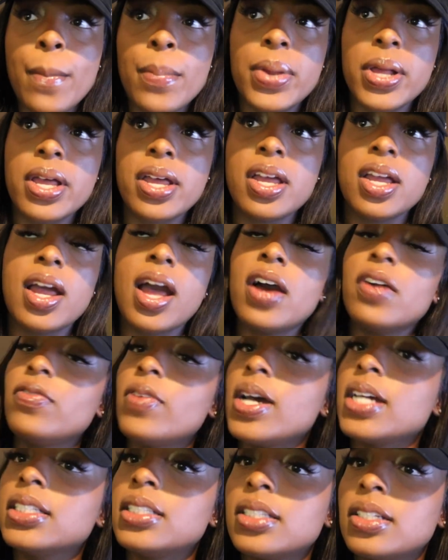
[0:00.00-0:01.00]
But I
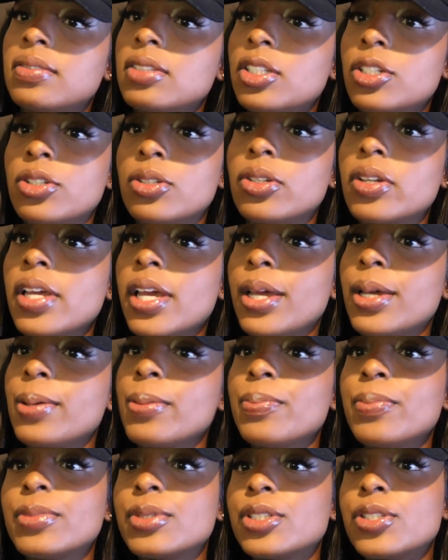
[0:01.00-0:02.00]
find stuff to do,
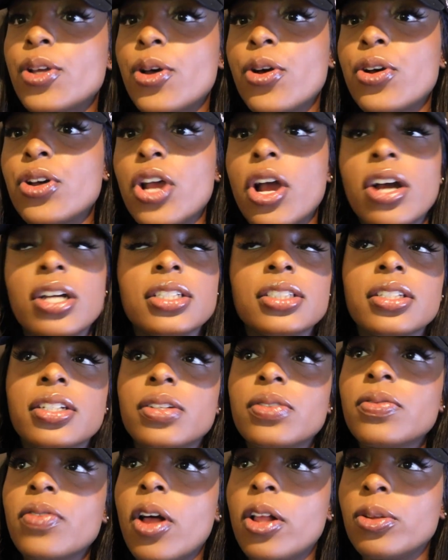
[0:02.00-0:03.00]
okay? So y'all just
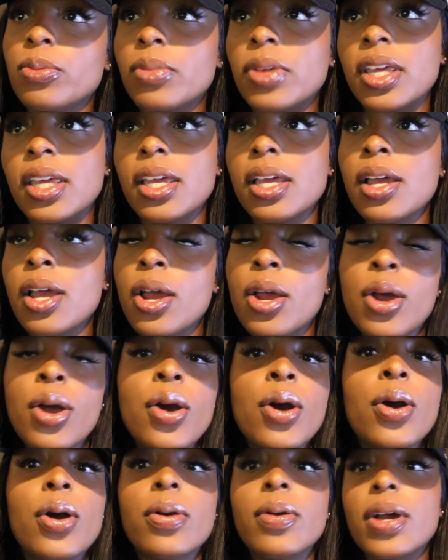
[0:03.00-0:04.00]
gonna follow me
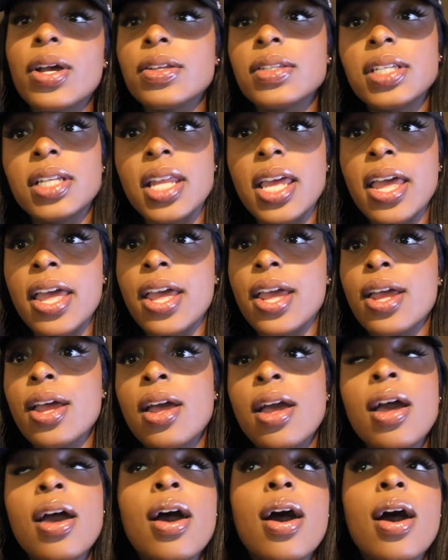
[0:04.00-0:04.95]
around today.